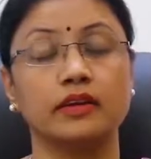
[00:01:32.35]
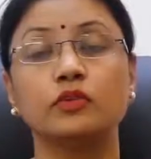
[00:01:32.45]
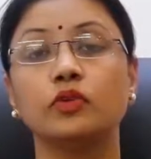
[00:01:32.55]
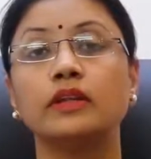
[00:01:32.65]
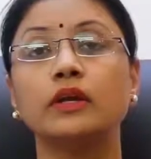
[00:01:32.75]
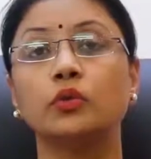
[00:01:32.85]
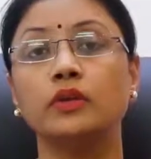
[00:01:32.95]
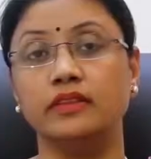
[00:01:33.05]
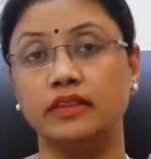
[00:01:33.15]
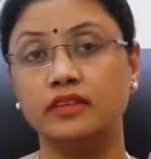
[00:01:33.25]
It is not that
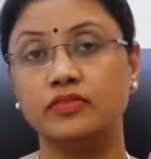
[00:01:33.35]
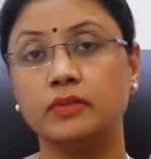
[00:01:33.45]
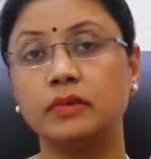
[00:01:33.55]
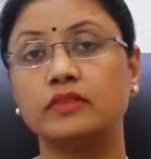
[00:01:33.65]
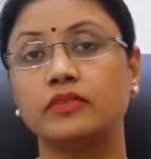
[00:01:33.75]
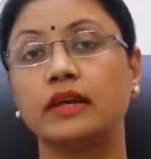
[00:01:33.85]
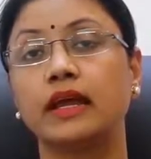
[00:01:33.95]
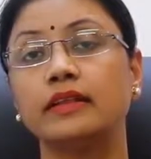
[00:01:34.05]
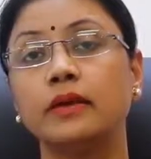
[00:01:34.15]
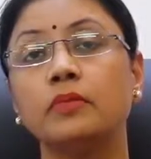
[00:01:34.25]
only these females will
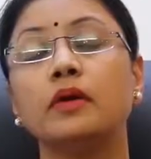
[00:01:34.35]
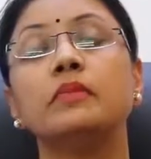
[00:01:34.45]
get them,